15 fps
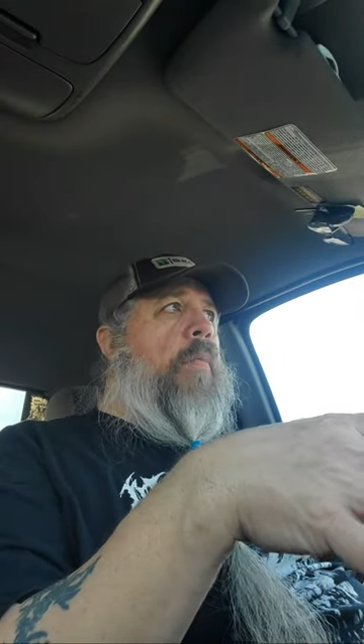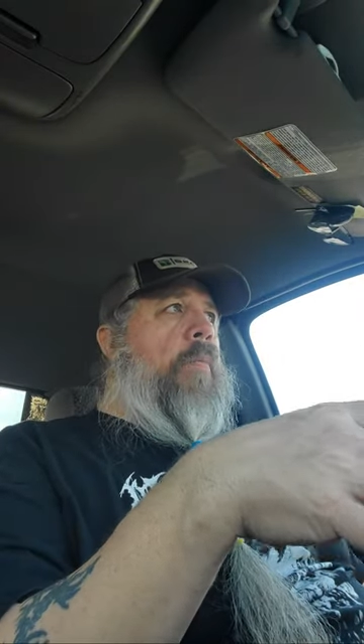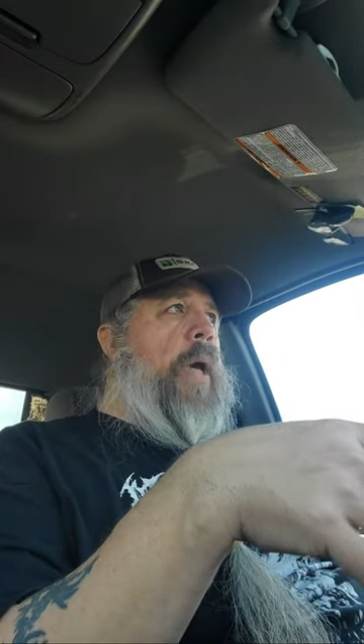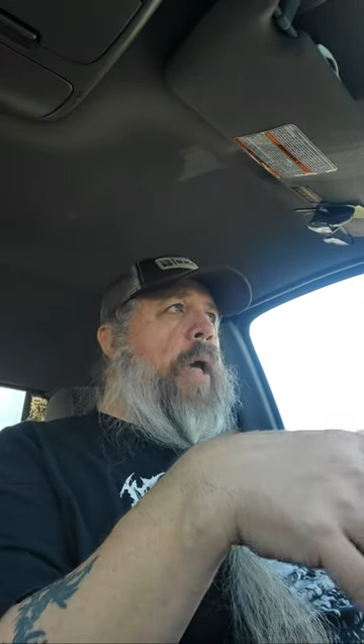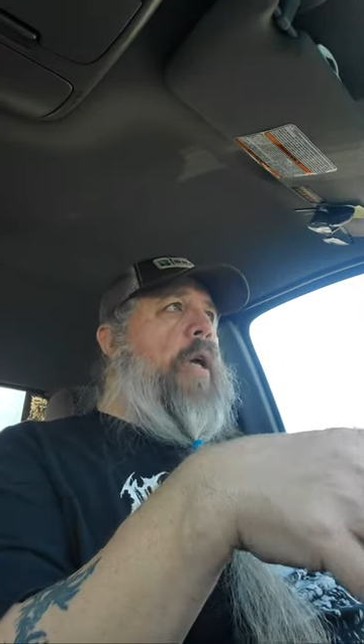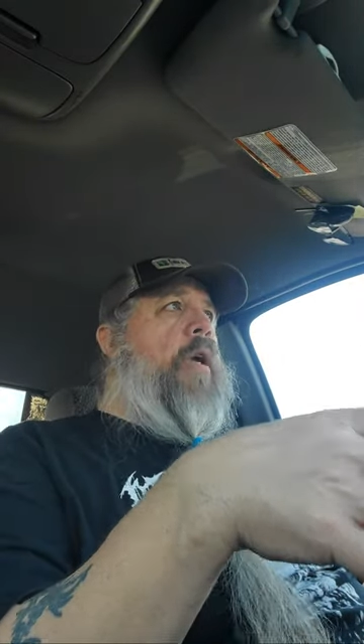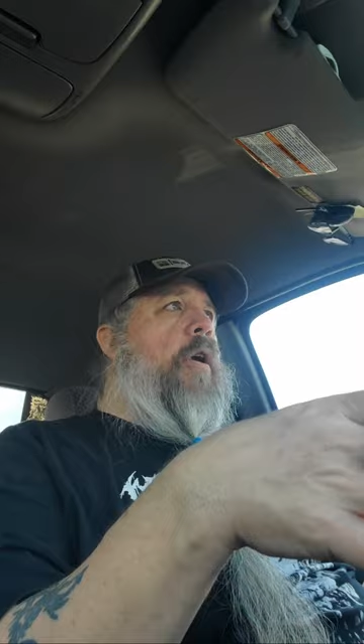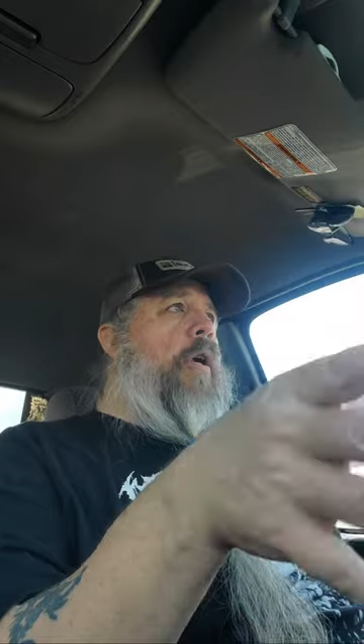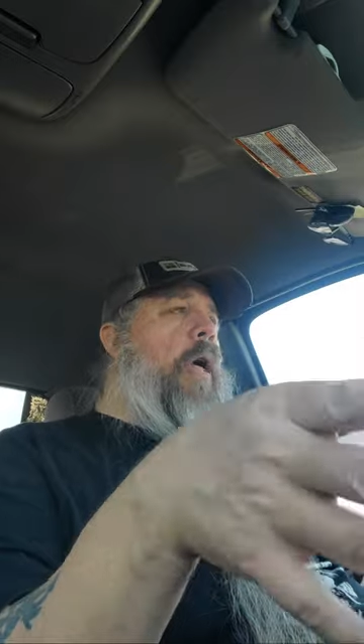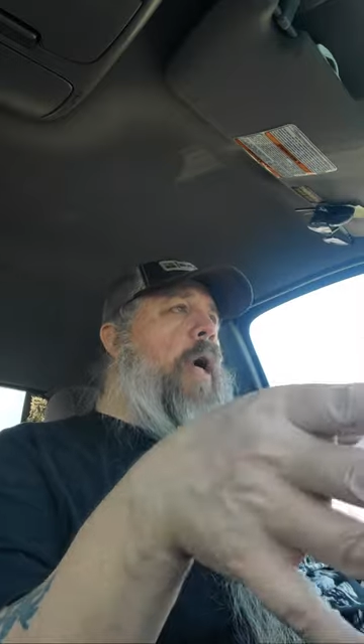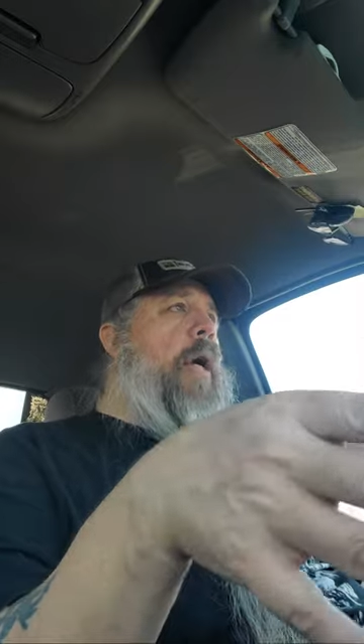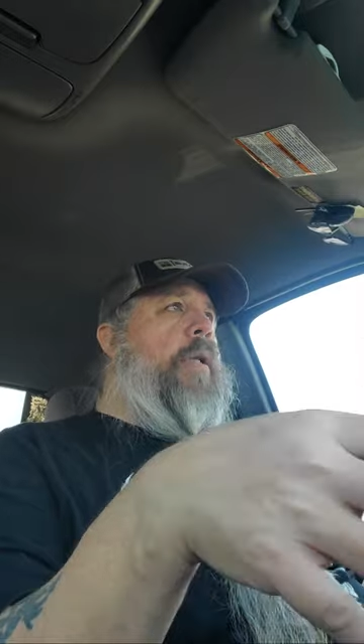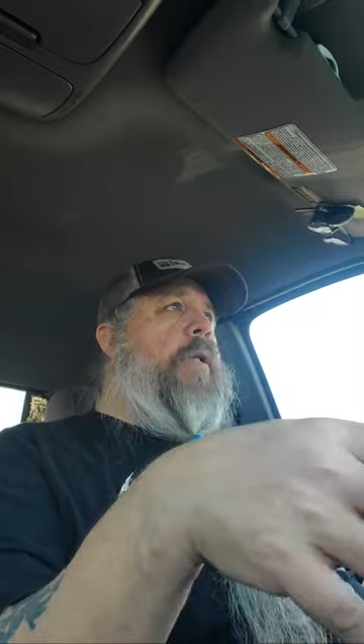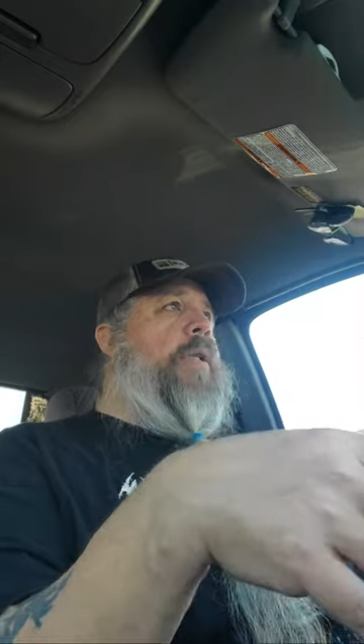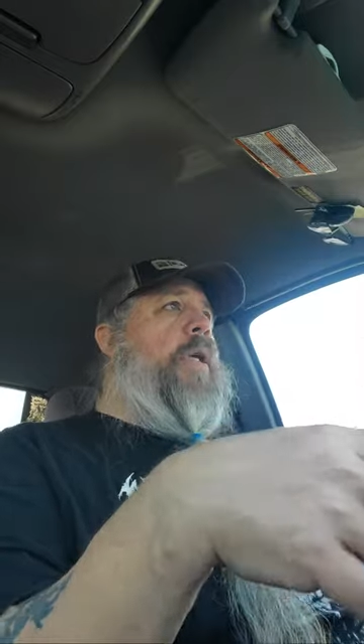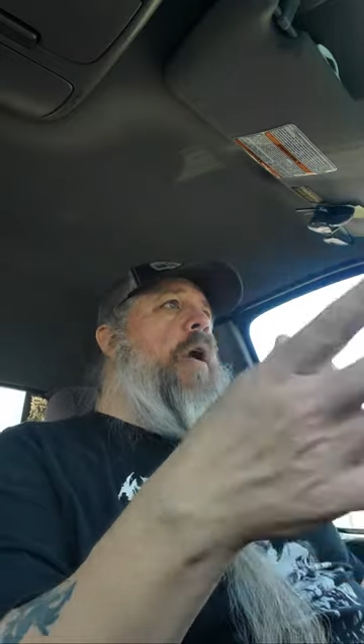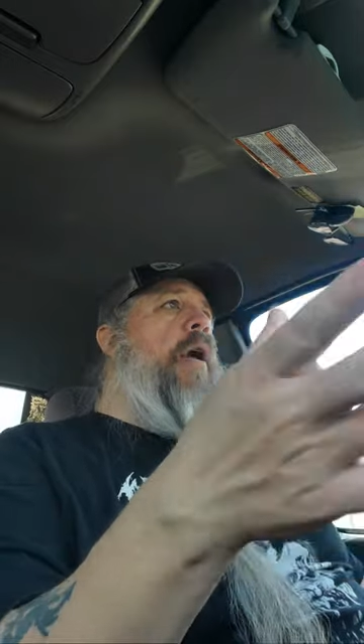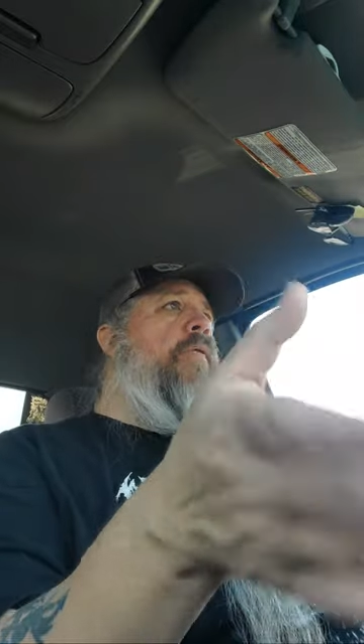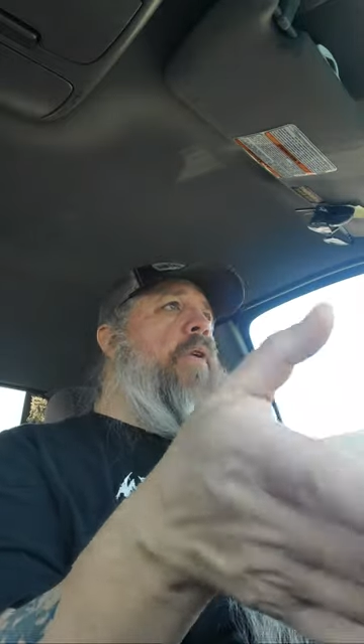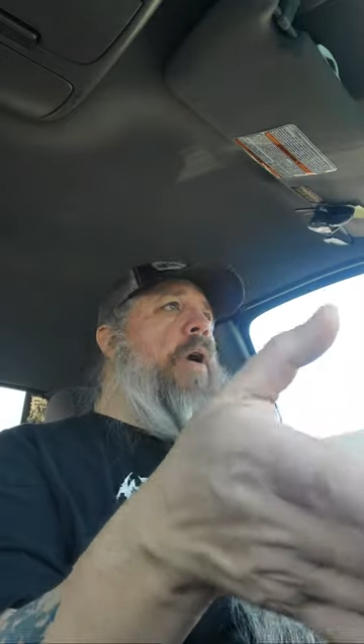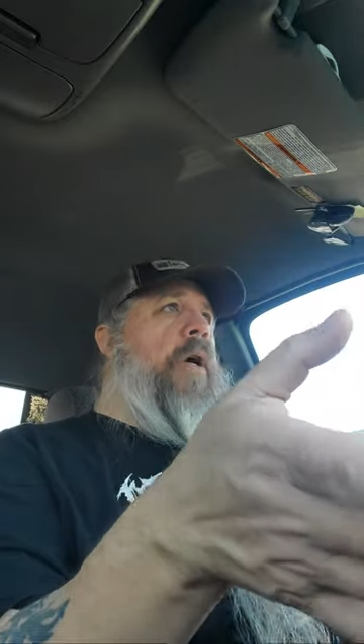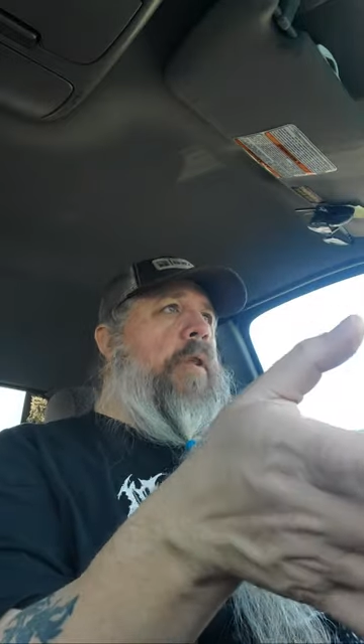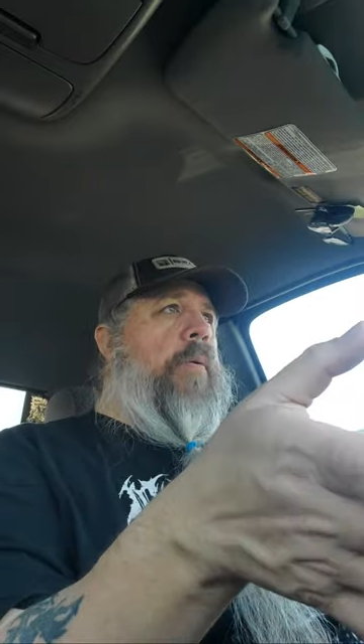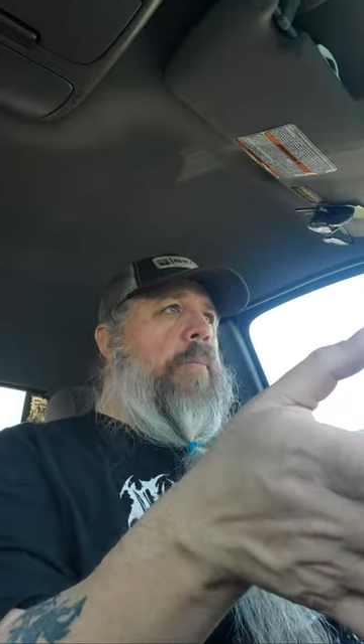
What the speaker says: make your content off of other